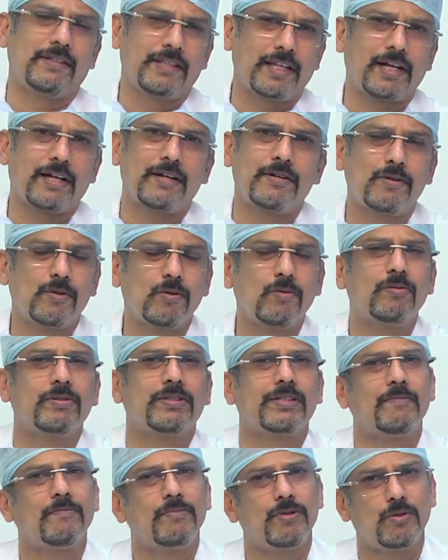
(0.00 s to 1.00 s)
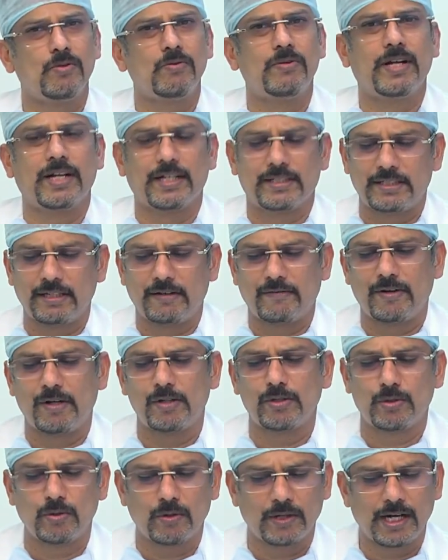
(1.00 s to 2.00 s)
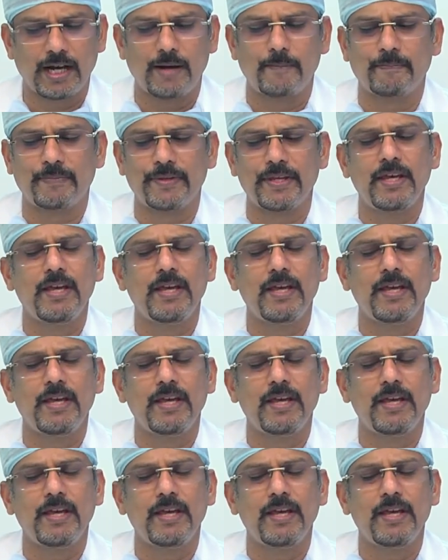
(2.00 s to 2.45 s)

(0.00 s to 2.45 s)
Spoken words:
There are some new drugs have also come.